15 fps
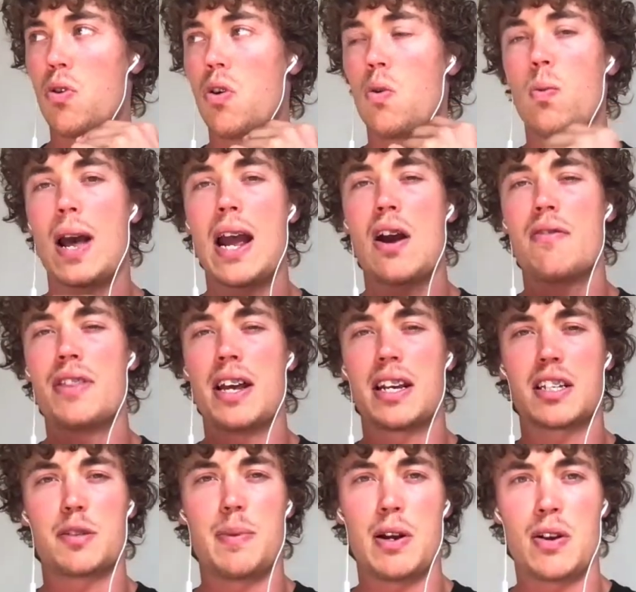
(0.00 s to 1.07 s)
aware of that
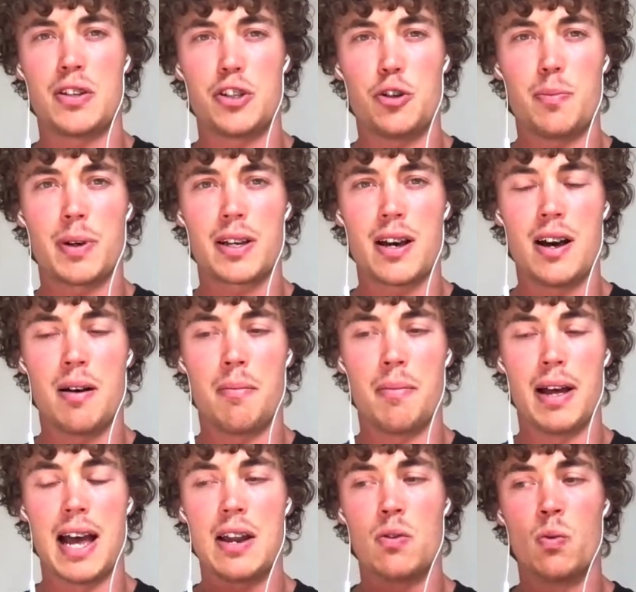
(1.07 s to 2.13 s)
experience you become.
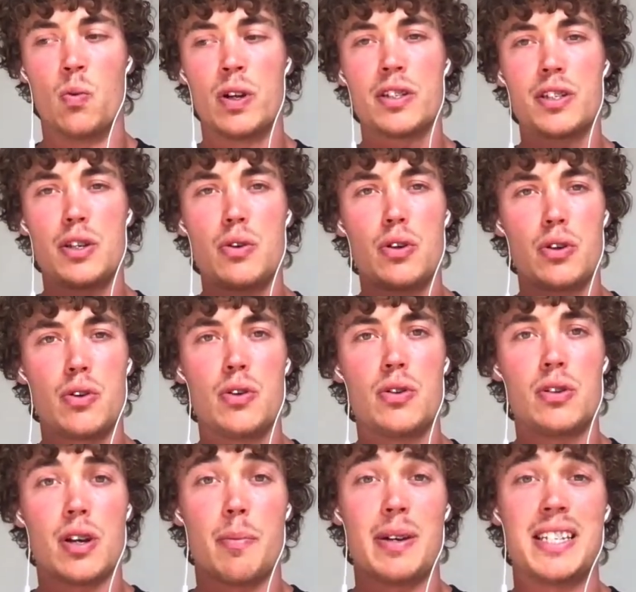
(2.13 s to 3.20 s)
And once you use
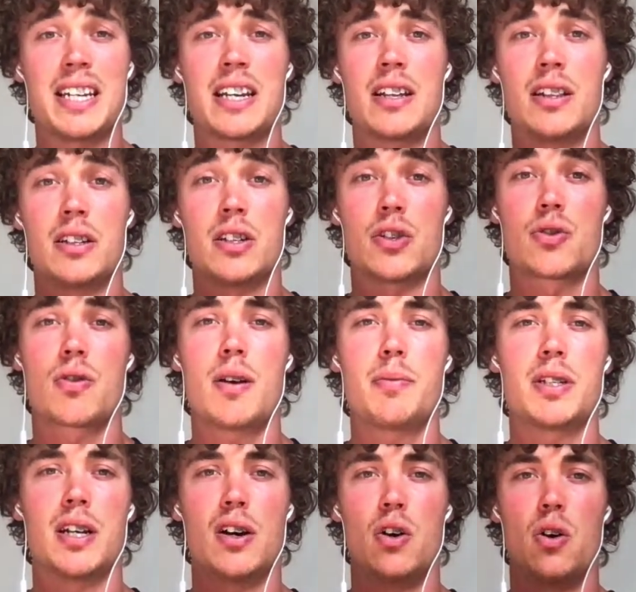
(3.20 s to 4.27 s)
a particular
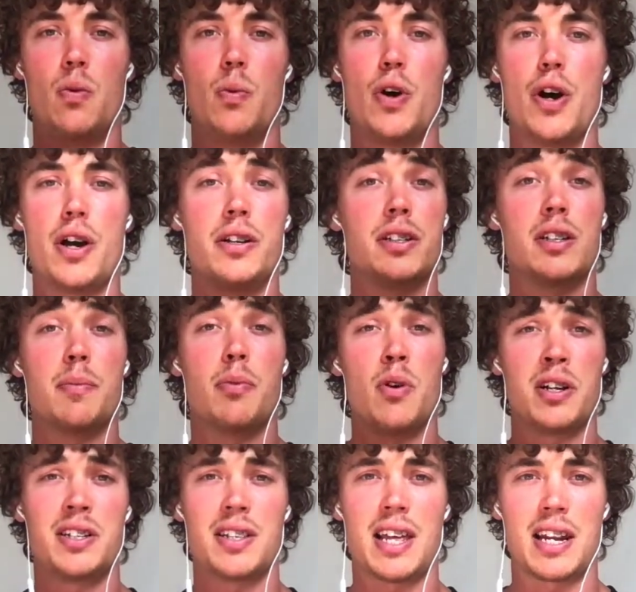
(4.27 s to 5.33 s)
descriptor or word to point
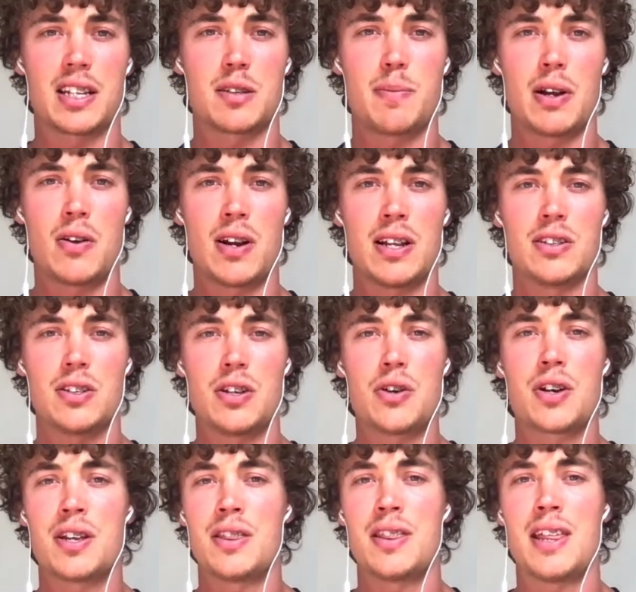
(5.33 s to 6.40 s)
to that experience, you
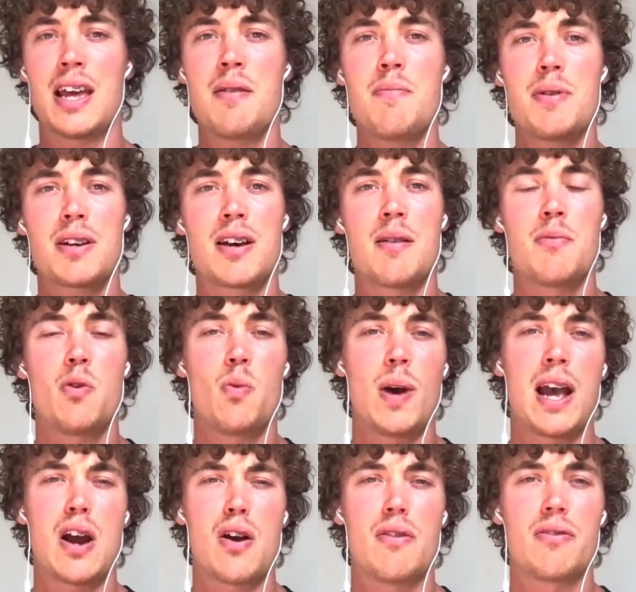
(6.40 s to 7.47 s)
can then become
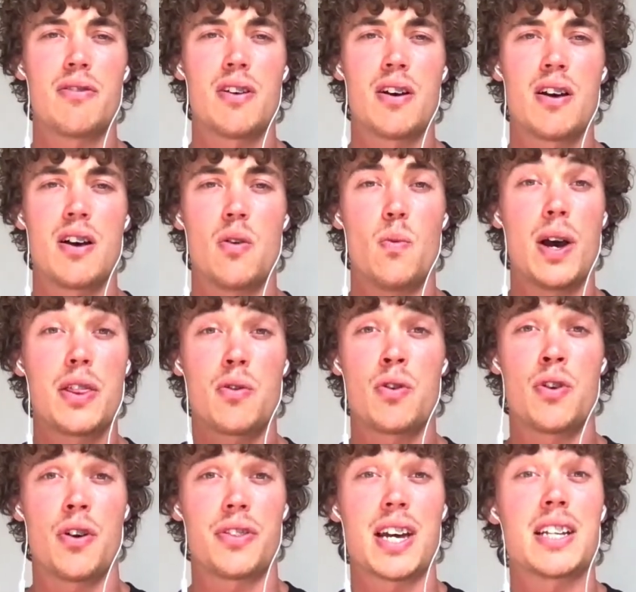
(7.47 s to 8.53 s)
aware of whether or
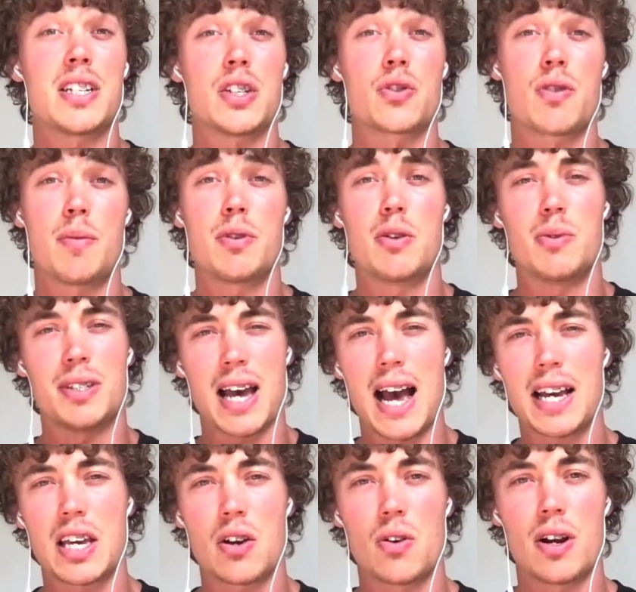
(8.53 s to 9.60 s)
not that descriptor was
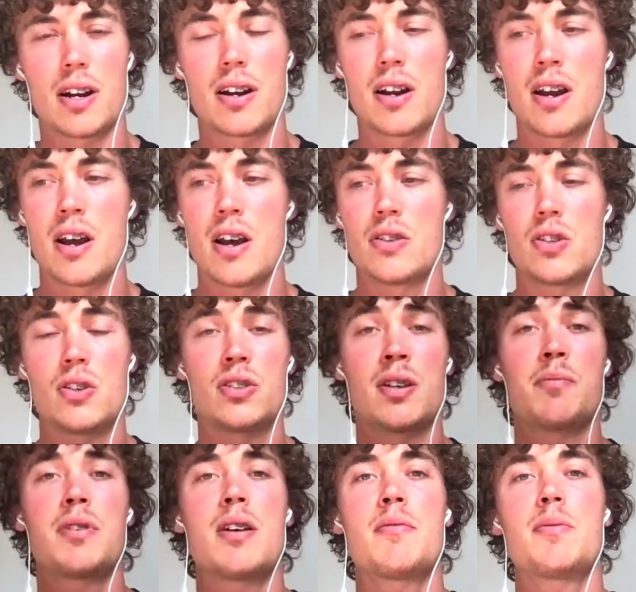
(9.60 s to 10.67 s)
accurate. So
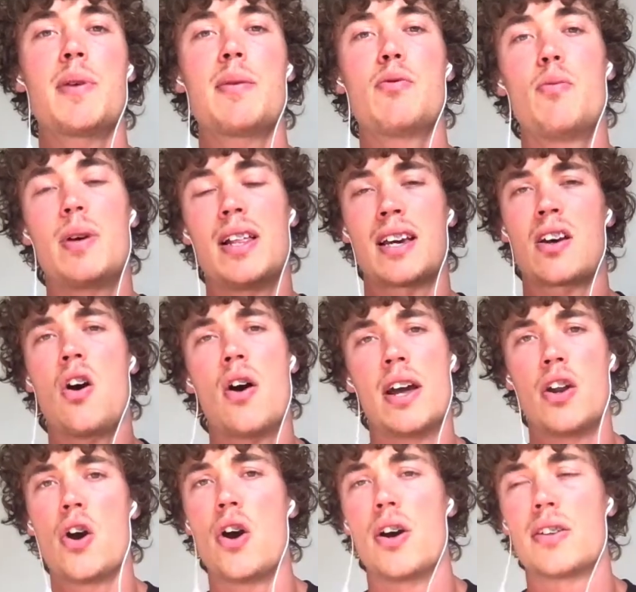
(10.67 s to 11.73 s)
sometimes people will be like, oh, it
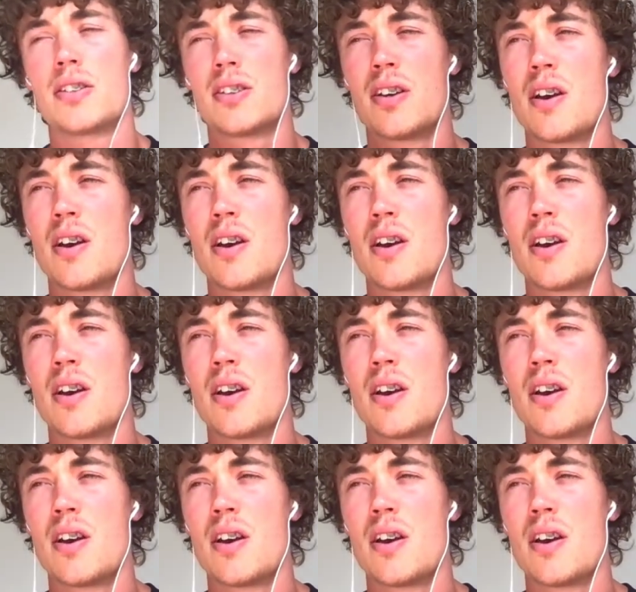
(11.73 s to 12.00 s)
hurts.